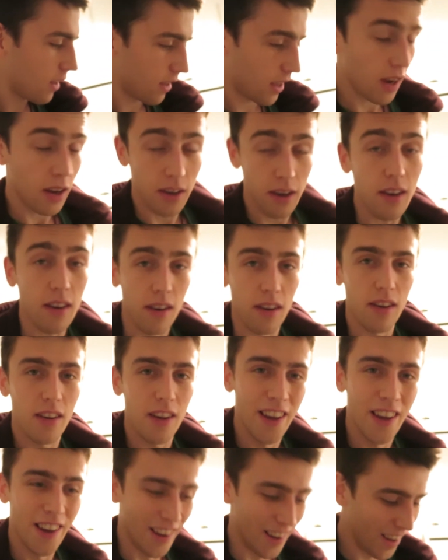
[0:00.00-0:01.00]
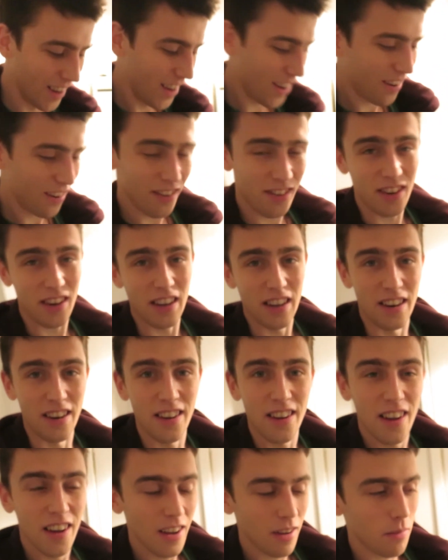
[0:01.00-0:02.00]
Yeah, it did. of course it did
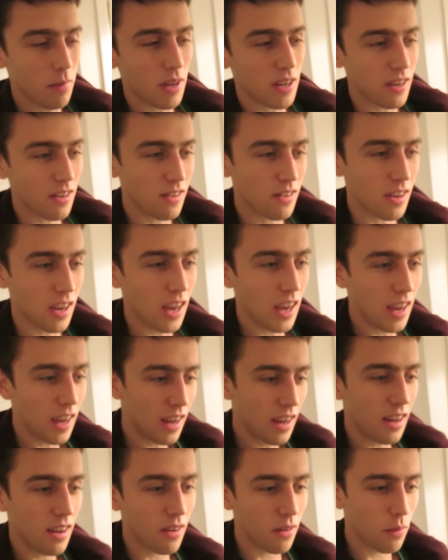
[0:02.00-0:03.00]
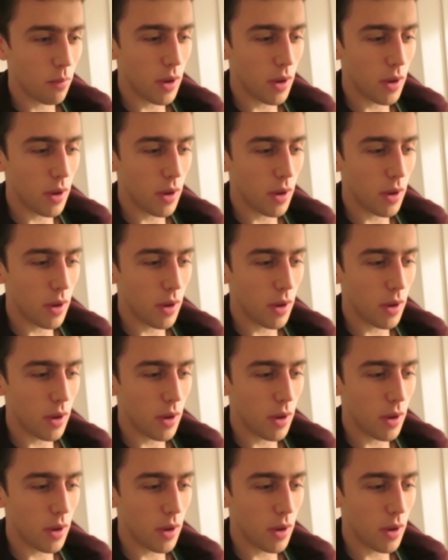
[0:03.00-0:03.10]
because uh,